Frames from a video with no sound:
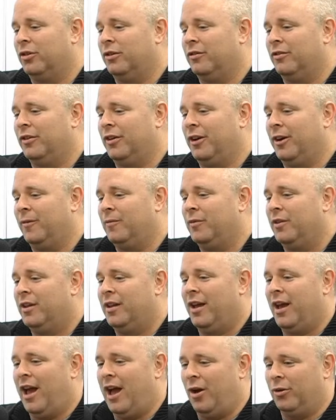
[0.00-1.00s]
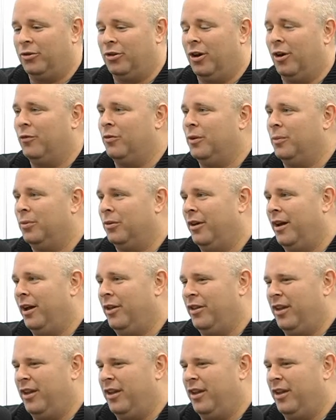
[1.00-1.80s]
of how tough we play,